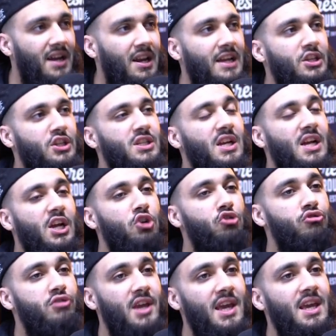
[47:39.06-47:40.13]
And like just
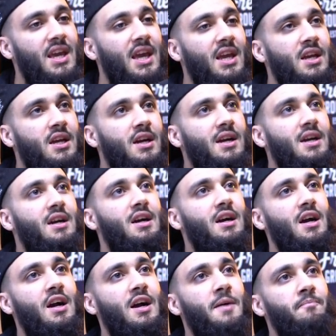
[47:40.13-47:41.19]
creating
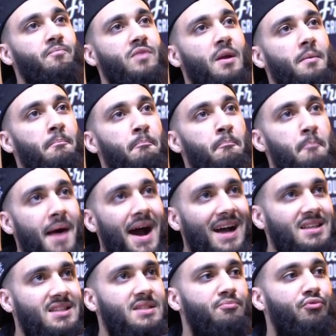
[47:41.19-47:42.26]

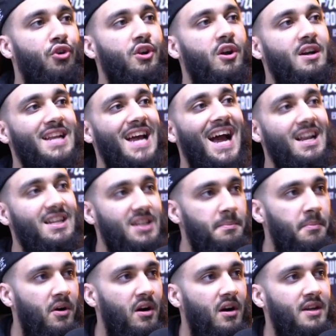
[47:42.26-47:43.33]
mass product at
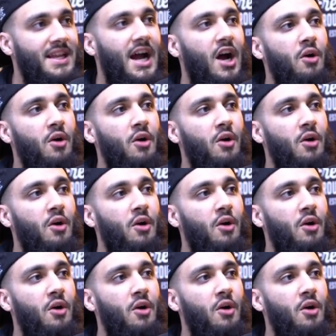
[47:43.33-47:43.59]
demand.